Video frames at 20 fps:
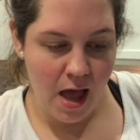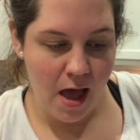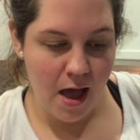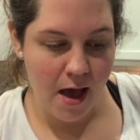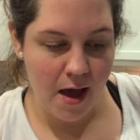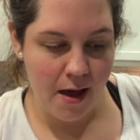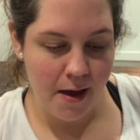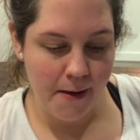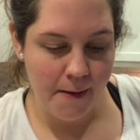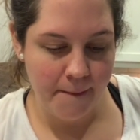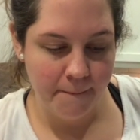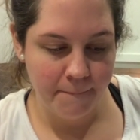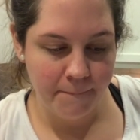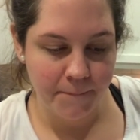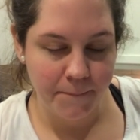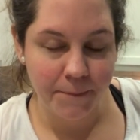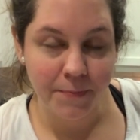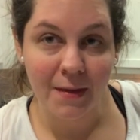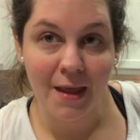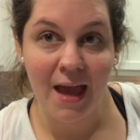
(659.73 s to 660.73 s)

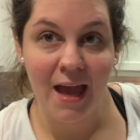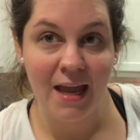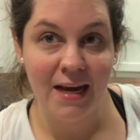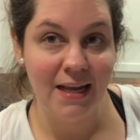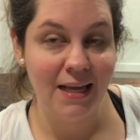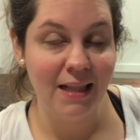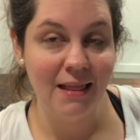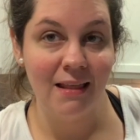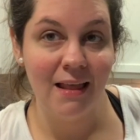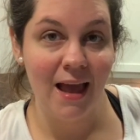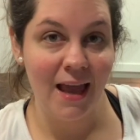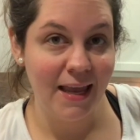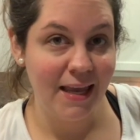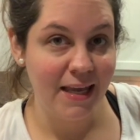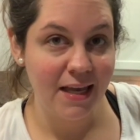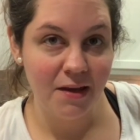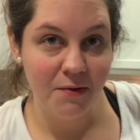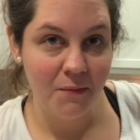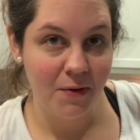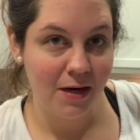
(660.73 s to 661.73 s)
I didn't like
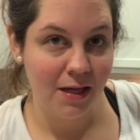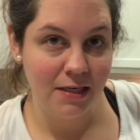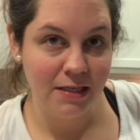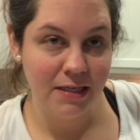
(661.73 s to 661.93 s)
it when I